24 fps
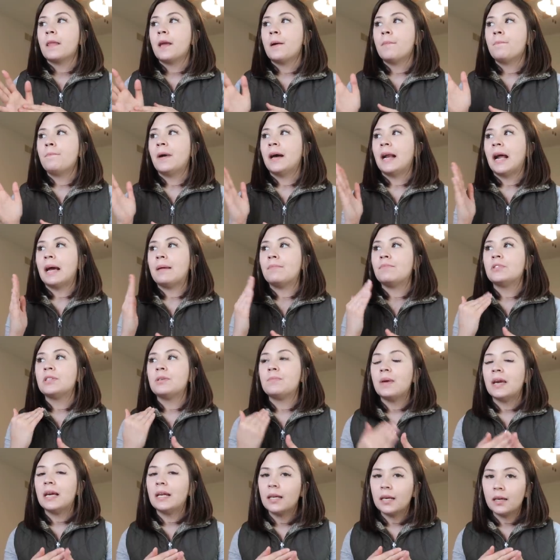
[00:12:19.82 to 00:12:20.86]
But I'm
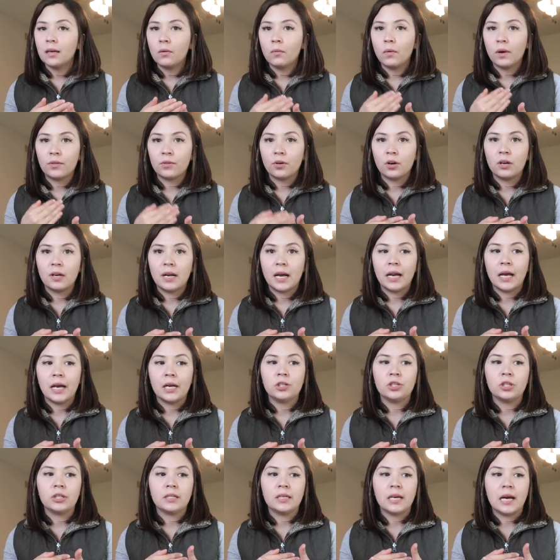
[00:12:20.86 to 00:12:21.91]
debating whether or not I
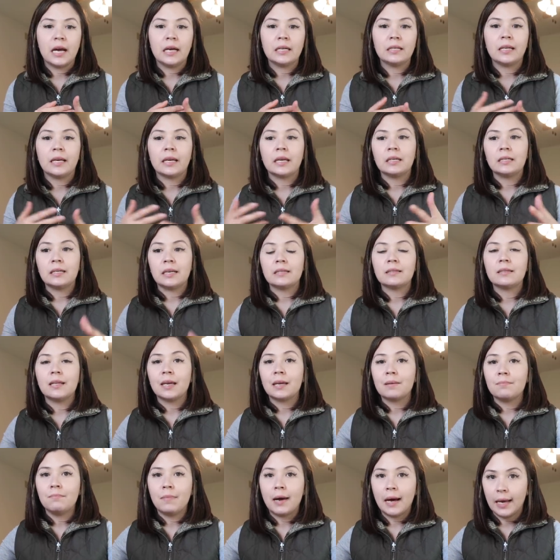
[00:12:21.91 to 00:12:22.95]
should get like a desk
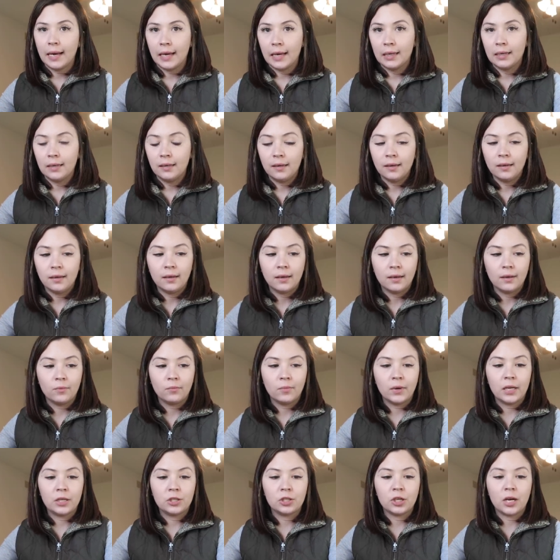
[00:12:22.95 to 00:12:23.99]
like mine,
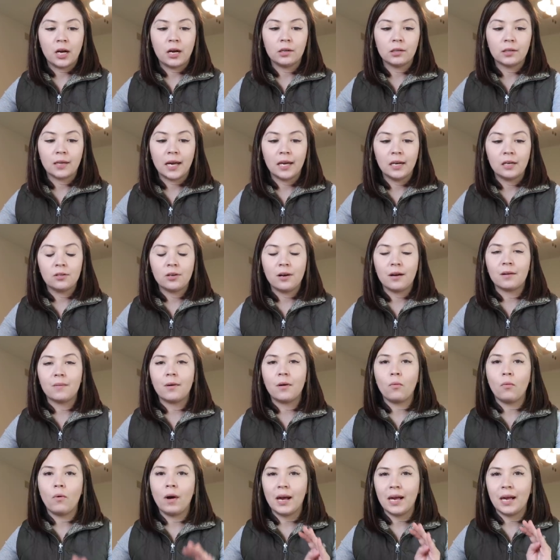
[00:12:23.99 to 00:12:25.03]
which I'll kind of talk
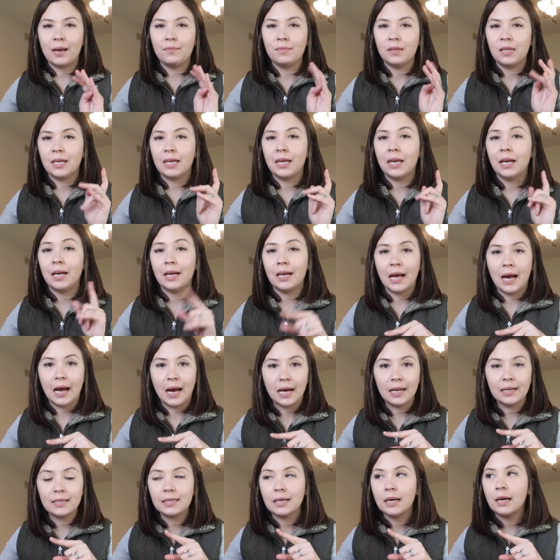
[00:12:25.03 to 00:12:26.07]
about why I'm thinking
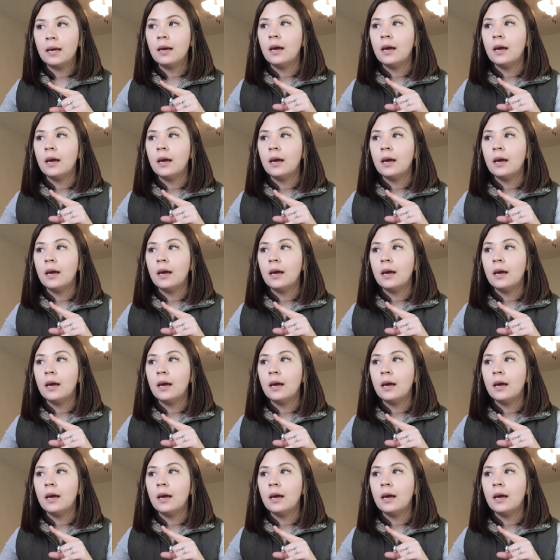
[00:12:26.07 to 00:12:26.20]
not,